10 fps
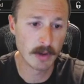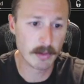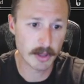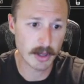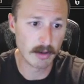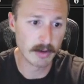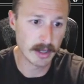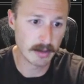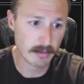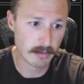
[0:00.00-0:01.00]
with
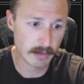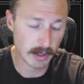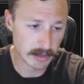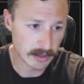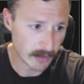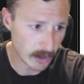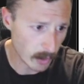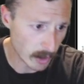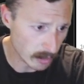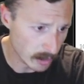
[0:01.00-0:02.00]
Colonnade relatively
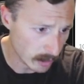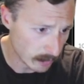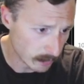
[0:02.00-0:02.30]
quickly.